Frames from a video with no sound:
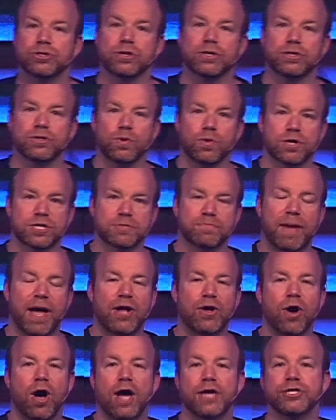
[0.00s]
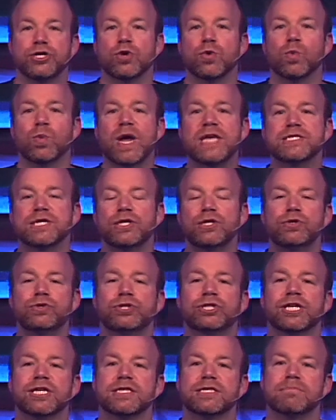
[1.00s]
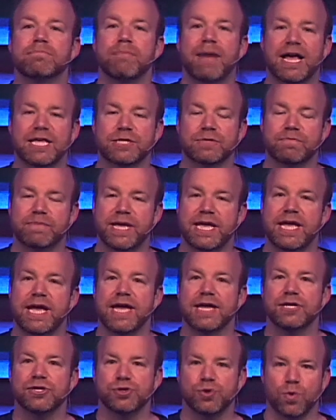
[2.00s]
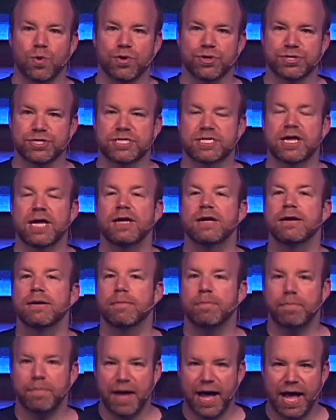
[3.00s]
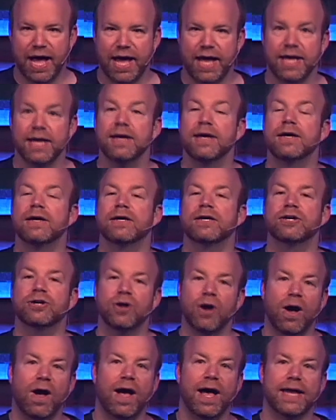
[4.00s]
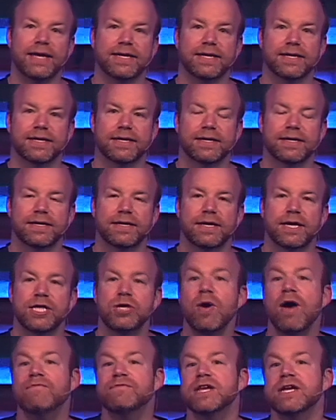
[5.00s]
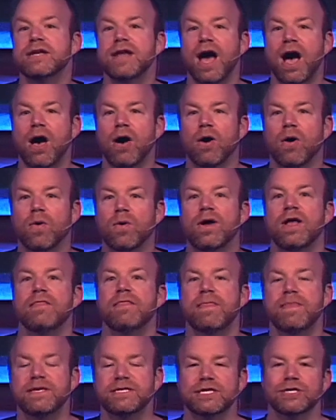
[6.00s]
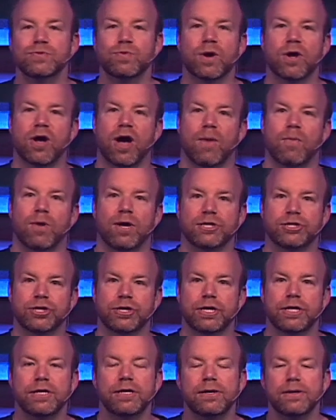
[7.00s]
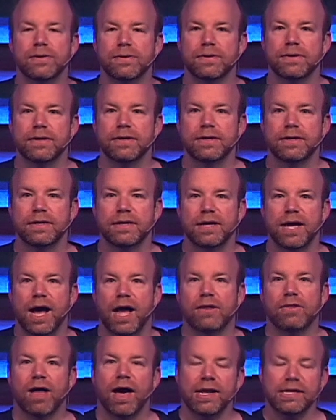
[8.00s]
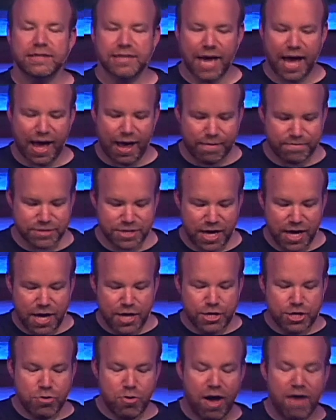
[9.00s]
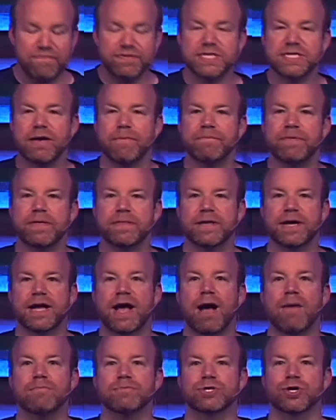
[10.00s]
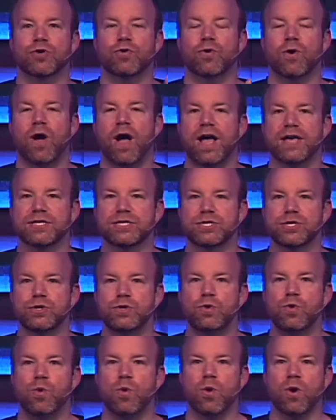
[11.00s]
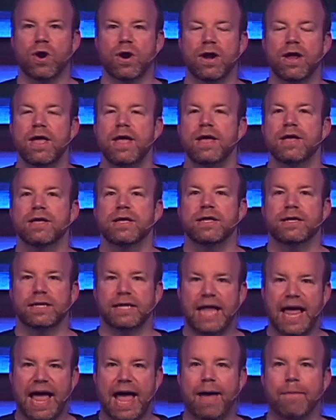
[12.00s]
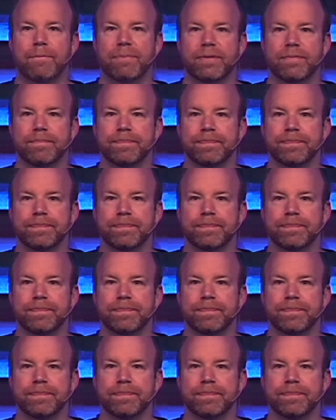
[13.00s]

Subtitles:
are endorsed by God. Your resolutions must be endorsed by God. You have to know that this is what God wants you to do. A lot of times, you have something that comes across your lap